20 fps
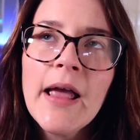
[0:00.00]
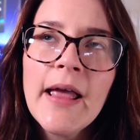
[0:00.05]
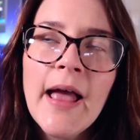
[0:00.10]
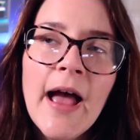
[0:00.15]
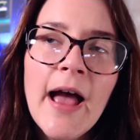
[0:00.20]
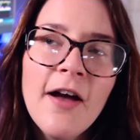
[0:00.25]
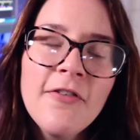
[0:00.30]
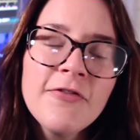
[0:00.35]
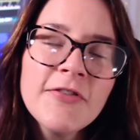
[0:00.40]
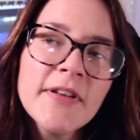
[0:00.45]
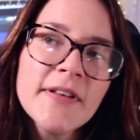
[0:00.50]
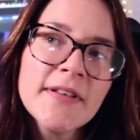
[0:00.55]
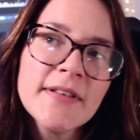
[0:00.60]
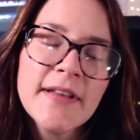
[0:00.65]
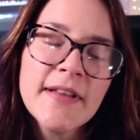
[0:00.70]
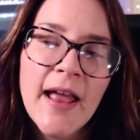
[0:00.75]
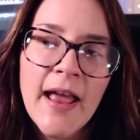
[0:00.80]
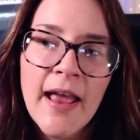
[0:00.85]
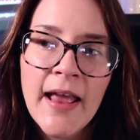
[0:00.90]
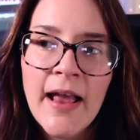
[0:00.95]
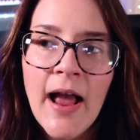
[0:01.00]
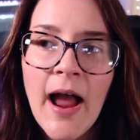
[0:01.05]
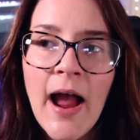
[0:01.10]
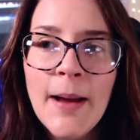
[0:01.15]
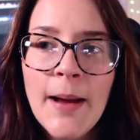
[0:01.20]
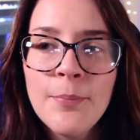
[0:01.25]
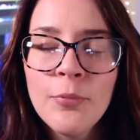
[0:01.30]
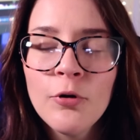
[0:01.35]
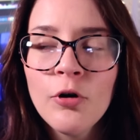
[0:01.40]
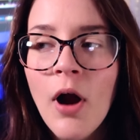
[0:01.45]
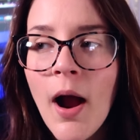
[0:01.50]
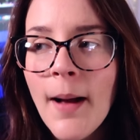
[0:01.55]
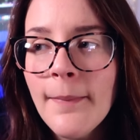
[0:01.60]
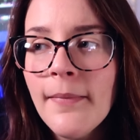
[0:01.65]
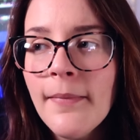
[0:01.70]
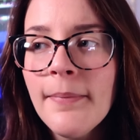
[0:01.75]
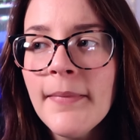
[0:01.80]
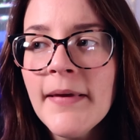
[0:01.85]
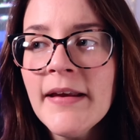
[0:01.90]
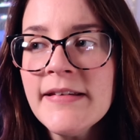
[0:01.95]
I have to say, I
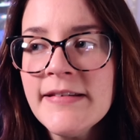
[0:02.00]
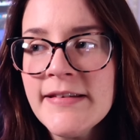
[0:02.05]
probably